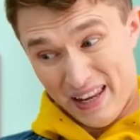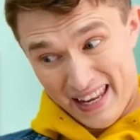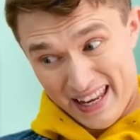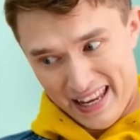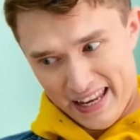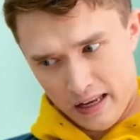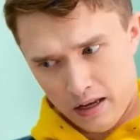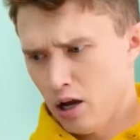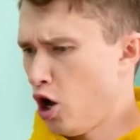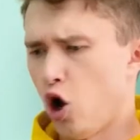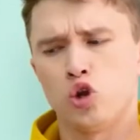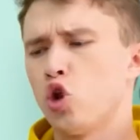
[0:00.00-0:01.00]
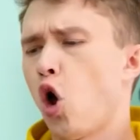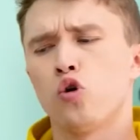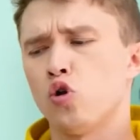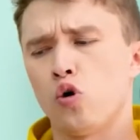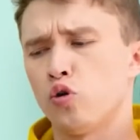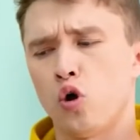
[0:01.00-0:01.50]
Me?
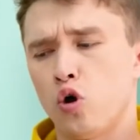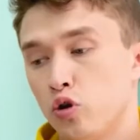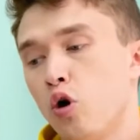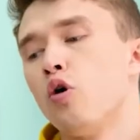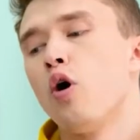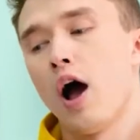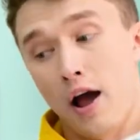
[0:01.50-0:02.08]
Nah, I'm a natural